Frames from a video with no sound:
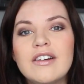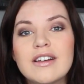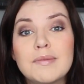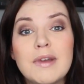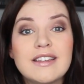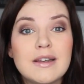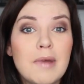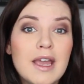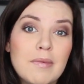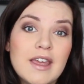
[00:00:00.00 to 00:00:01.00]
or expecting a
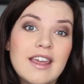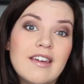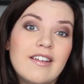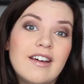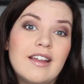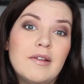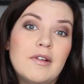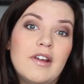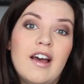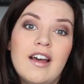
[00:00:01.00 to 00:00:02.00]
baby
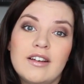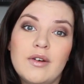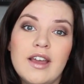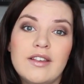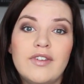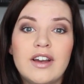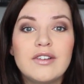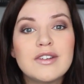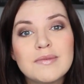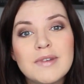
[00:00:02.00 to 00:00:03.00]
and aren't quite as far
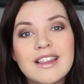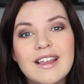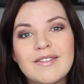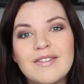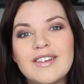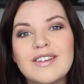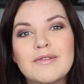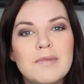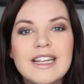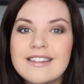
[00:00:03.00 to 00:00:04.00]
gone as me, then
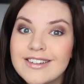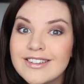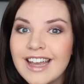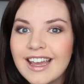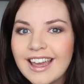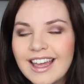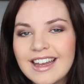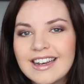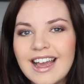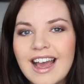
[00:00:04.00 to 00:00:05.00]
please do check
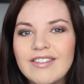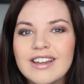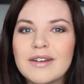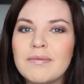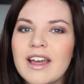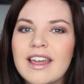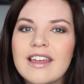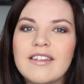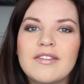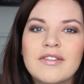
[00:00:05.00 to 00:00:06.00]
and have a look at
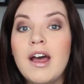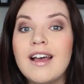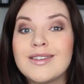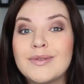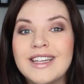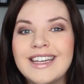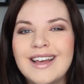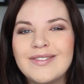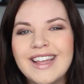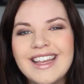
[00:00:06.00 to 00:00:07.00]
my past weekly
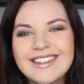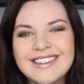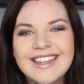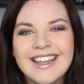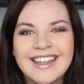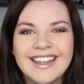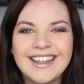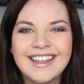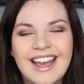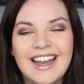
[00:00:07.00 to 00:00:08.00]
updates,
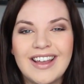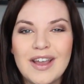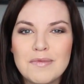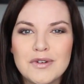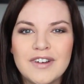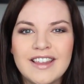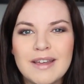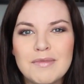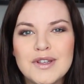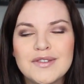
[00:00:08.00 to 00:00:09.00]
and I hope you'll find
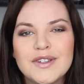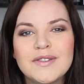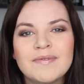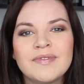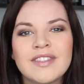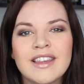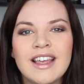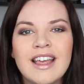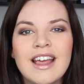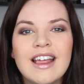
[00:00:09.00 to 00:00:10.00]
them useful.
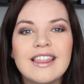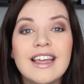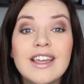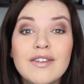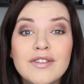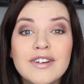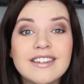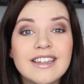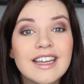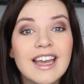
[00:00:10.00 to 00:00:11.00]
Thank you for
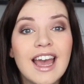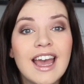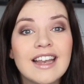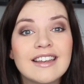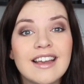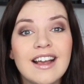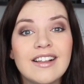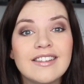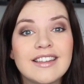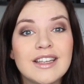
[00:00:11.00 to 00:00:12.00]
watching, and
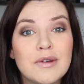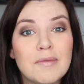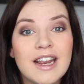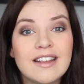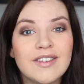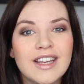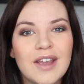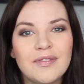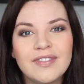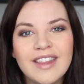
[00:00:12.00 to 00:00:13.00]
I'll see you in my next
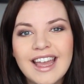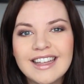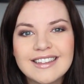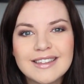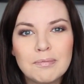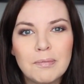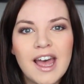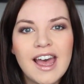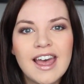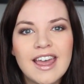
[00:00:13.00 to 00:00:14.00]
video. Thanks,
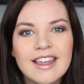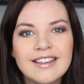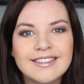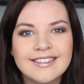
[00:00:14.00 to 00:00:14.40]
bye!